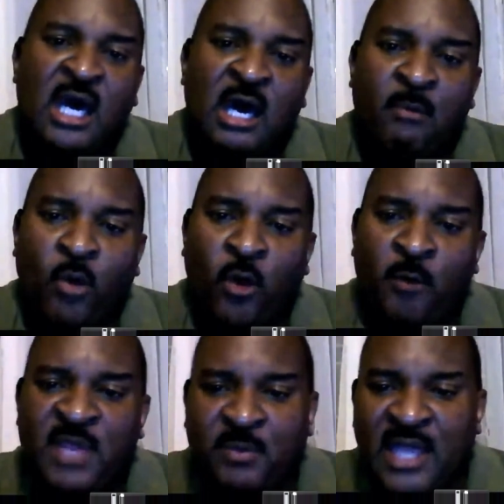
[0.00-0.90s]
More
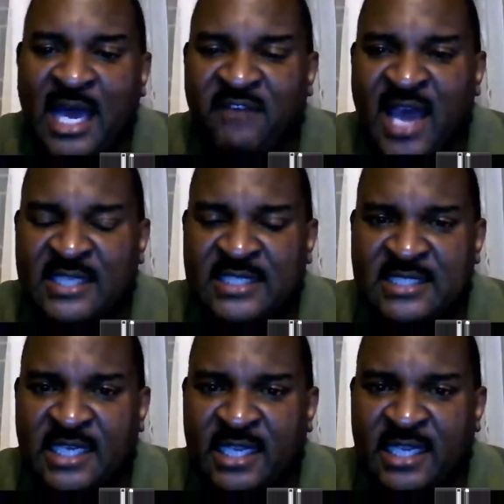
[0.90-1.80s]
people have access
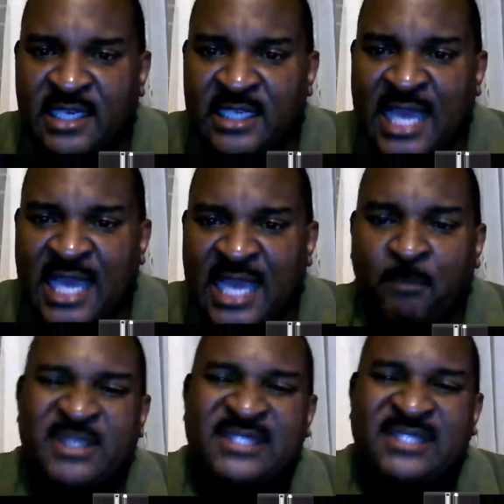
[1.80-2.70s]
to the internet at a
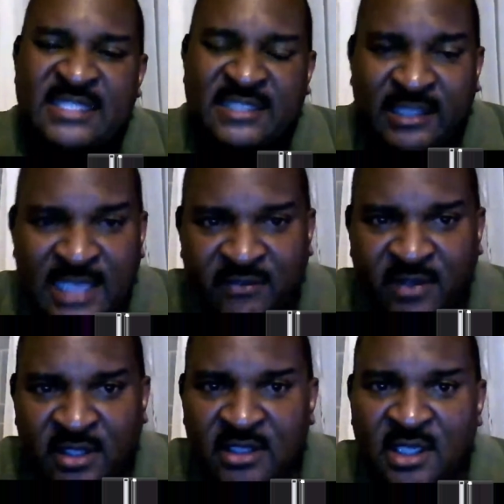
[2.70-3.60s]
persistent
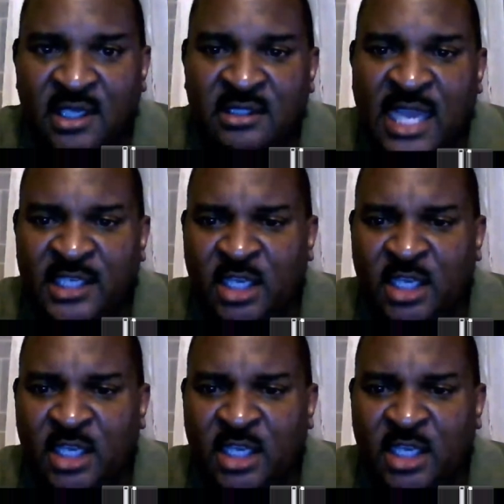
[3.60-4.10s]
level than they